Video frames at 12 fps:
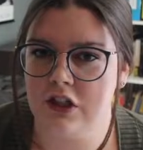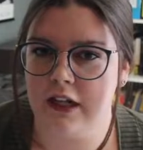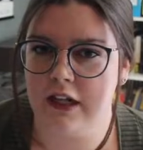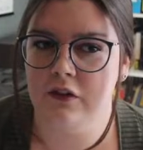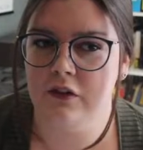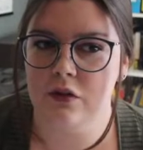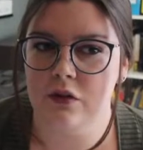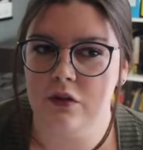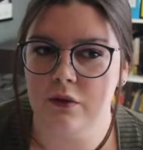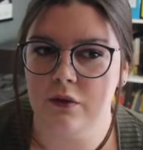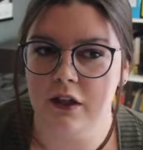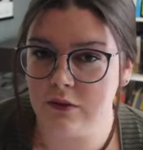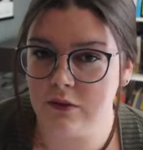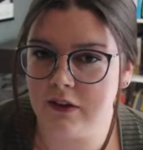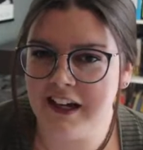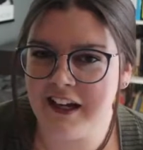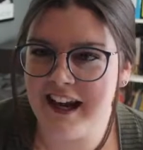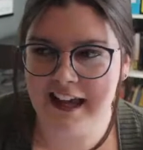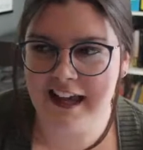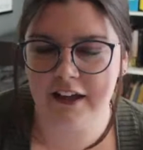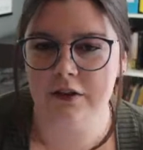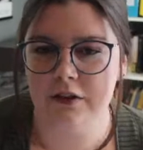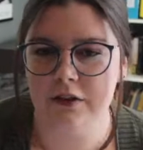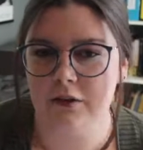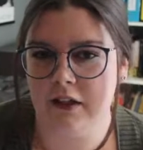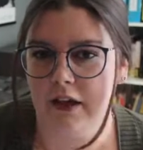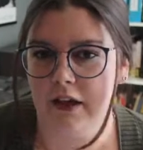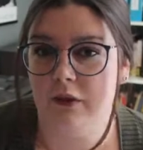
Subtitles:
down so you can use it and you can apply